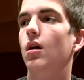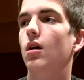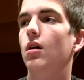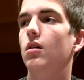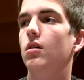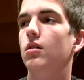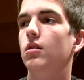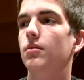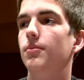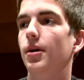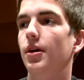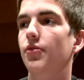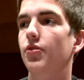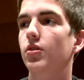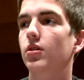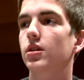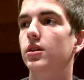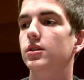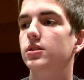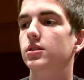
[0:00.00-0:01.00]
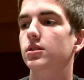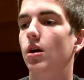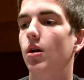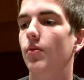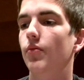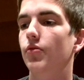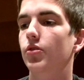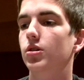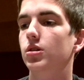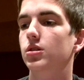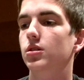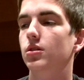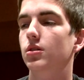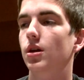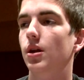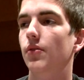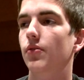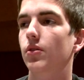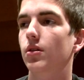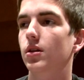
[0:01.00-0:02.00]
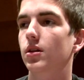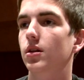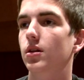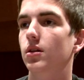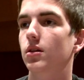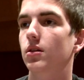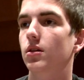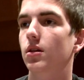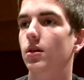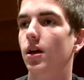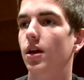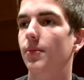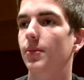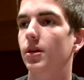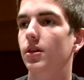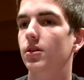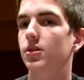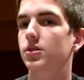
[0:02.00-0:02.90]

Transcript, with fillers: Um, I feel like some for sure definitely did. I mean,